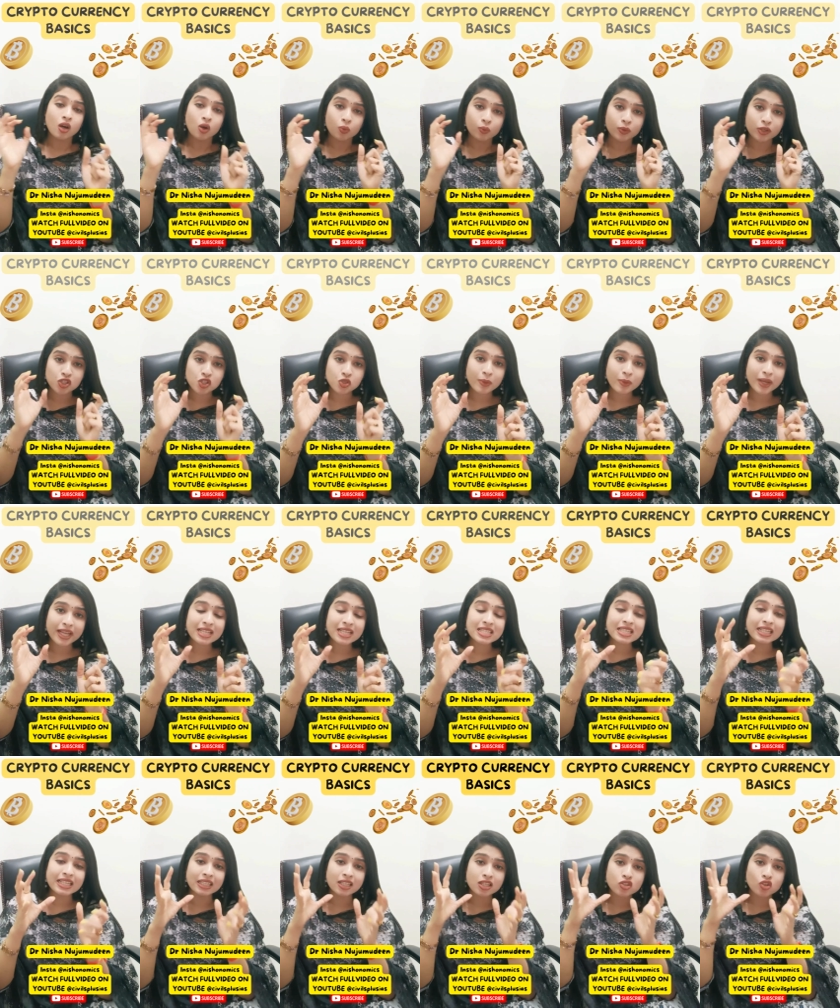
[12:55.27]
which means
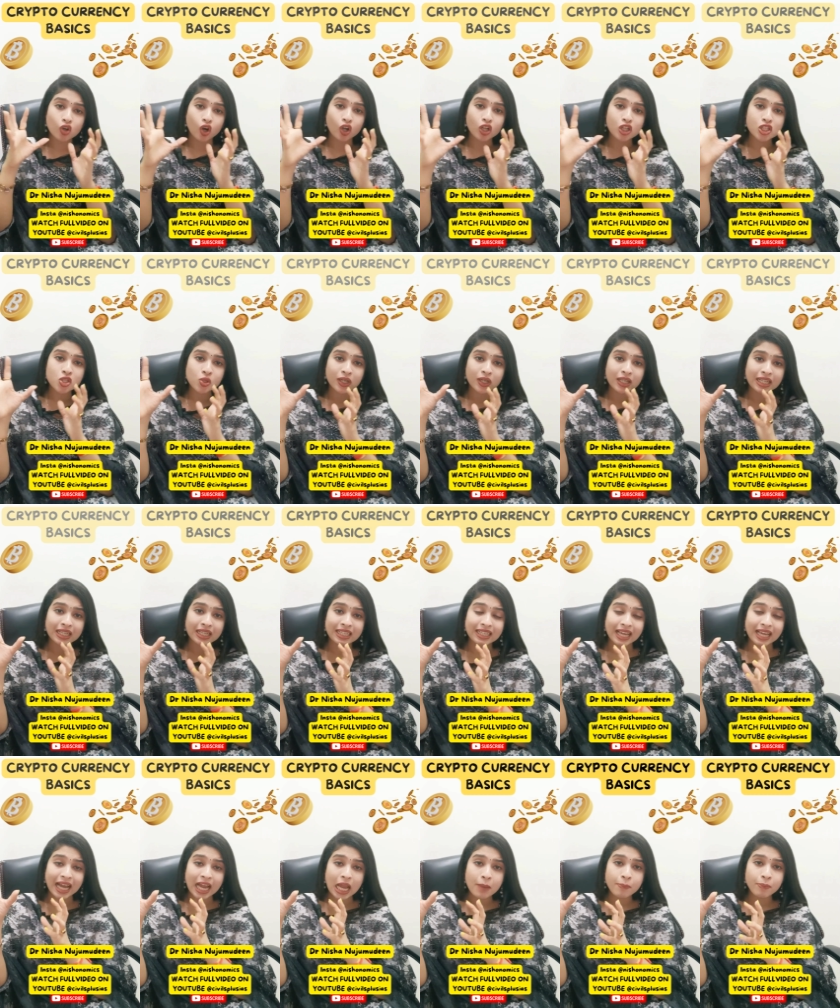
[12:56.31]
it is also a
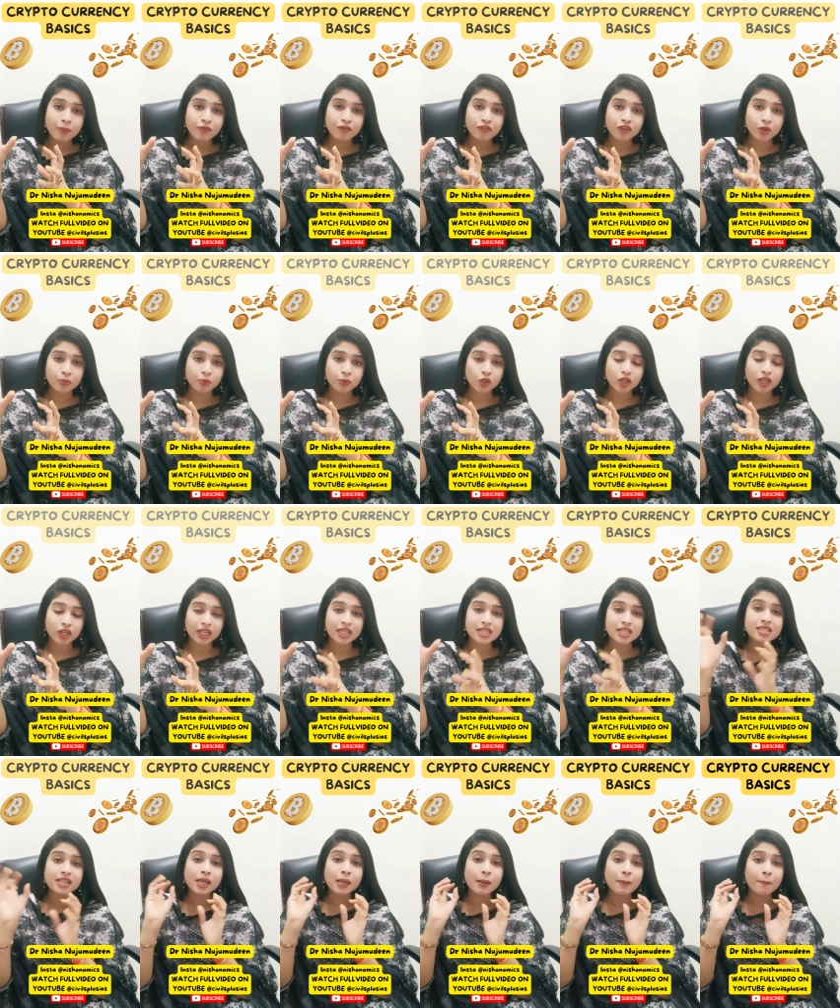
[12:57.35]
type of
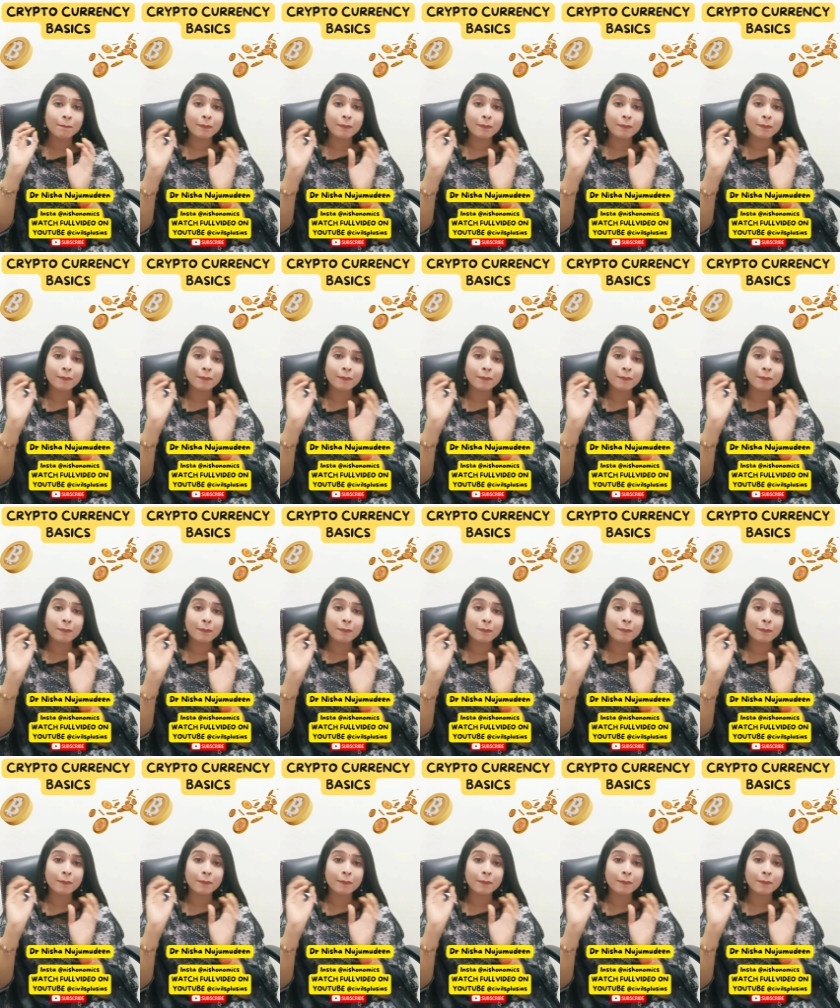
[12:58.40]
cryptocurrency